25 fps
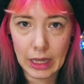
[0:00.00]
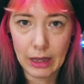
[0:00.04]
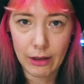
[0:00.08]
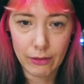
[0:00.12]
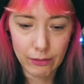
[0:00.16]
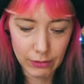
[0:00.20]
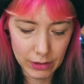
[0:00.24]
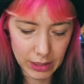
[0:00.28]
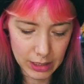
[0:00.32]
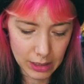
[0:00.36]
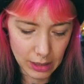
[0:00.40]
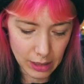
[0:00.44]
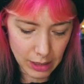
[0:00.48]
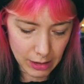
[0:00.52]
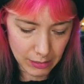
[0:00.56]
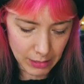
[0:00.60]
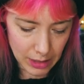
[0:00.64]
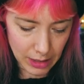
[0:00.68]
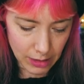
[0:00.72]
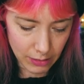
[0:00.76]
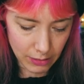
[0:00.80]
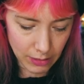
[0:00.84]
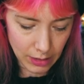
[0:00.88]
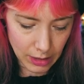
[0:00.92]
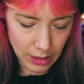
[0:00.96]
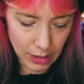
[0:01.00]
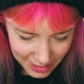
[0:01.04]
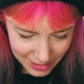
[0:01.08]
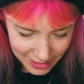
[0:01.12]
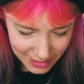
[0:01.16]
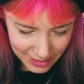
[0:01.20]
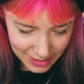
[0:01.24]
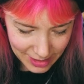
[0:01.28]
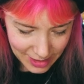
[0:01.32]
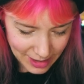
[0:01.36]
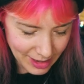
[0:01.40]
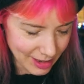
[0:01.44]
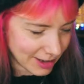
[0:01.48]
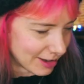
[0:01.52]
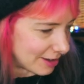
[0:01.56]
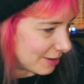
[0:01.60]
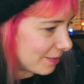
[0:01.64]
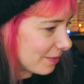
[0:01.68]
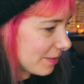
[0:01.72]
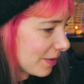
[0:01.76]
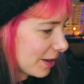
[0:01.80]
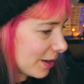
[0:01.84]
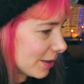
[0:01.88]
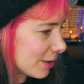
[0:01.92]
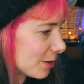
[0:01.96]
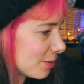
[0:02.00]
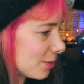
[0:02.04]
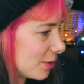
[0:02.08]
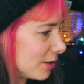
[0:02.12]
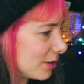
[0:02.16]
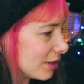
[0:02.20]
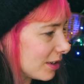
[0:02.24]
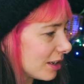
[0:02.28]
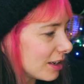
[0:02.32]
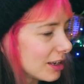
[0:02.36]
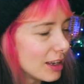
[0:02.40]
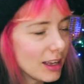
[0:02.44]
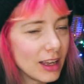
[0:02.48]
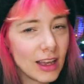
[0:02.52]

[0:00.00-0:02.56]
Every time now. Husband.